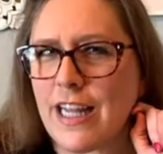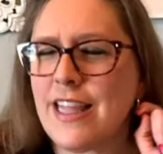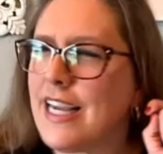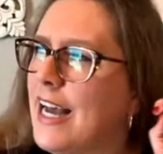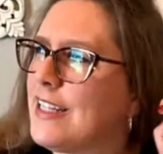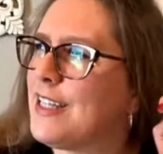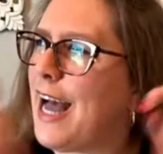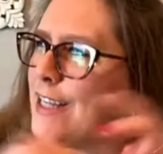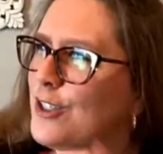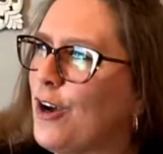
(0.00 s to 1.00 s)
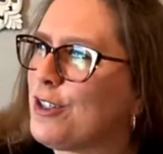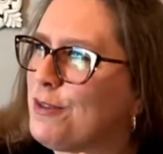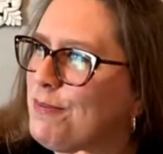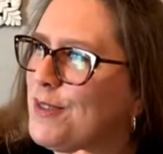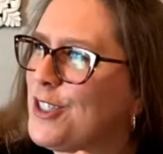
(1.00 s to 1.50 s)
I think I, I talked
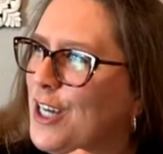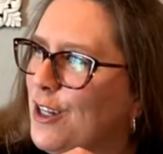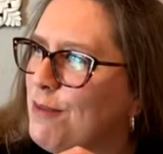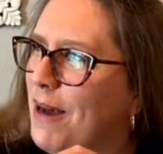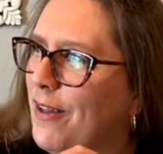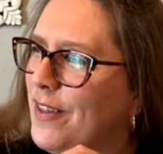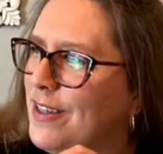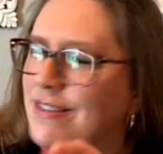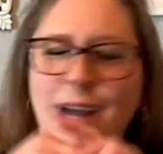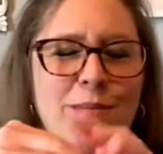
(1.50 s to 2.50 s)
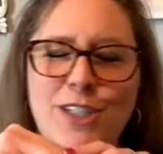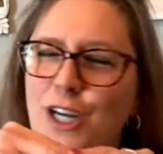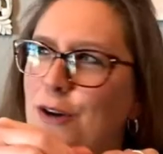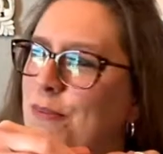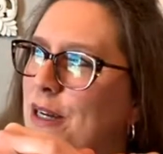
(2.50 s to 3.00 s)
to Michelle about this, not
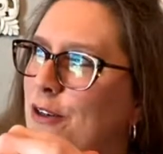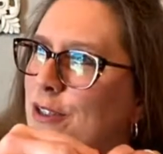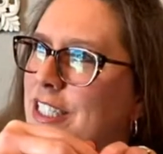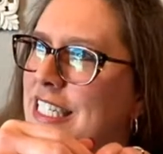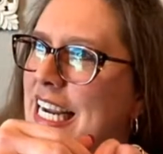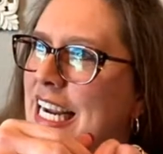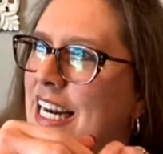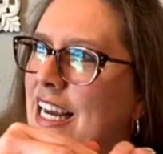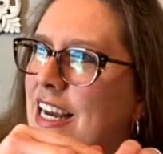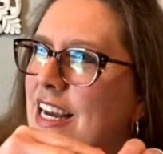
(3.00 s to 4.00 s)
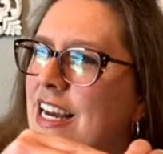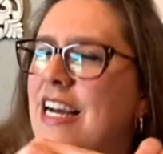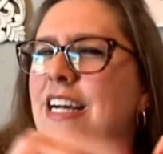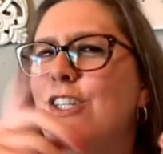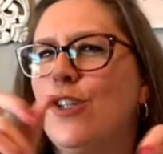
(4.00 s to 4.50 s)
Michelle, but Christine.
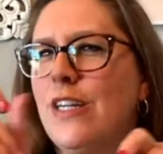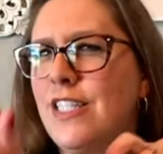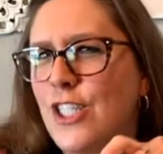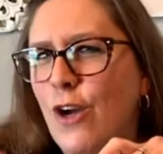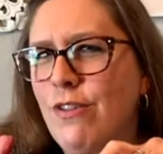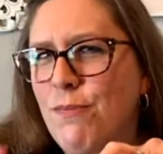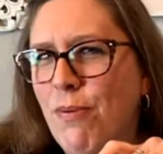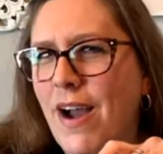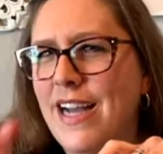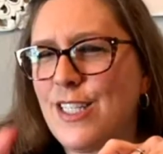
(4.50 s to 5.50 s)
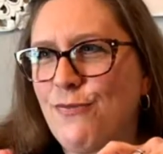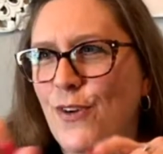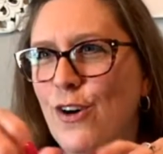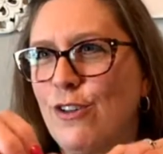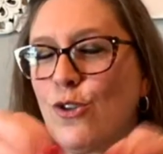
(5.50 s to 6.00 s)
Should I show the prize
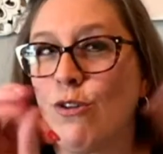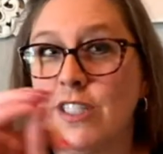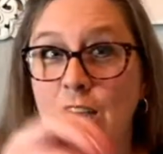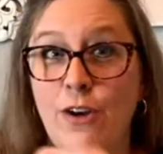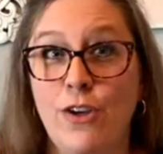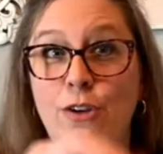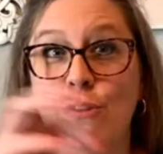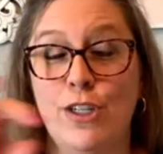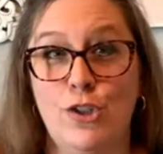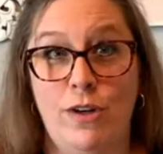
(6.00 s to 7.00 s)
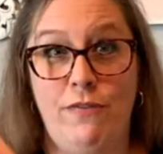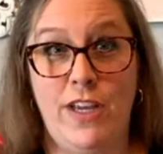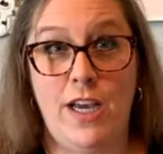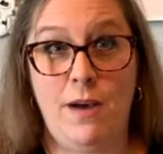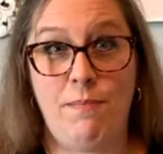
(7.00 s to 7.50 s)
first or tell you the
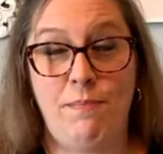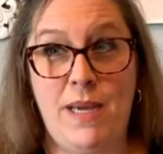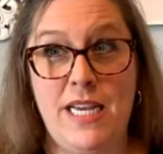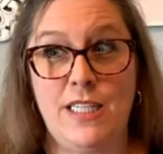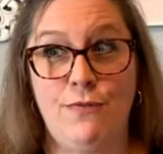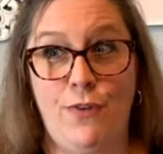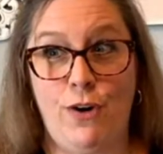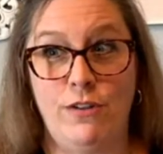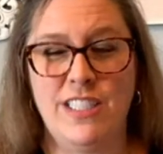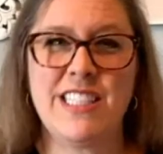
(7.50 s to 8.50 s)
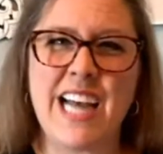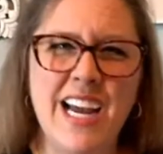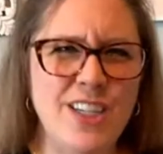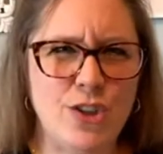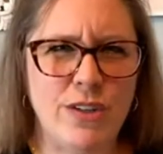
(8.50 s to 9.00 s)
trivia piece first? It's
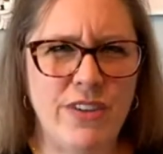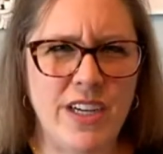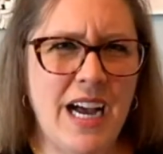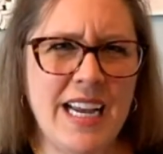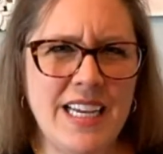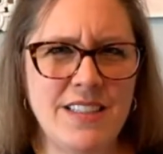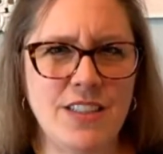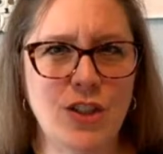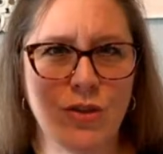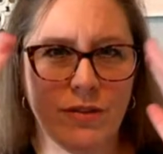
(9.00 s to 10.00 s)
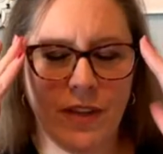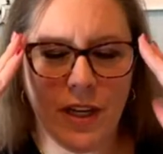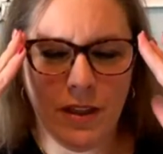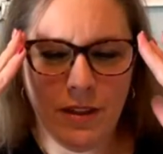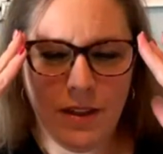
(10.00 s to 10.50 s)
kind of trivia. I guess it's
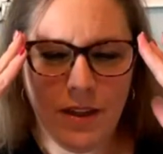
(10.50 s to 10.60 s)
trivia.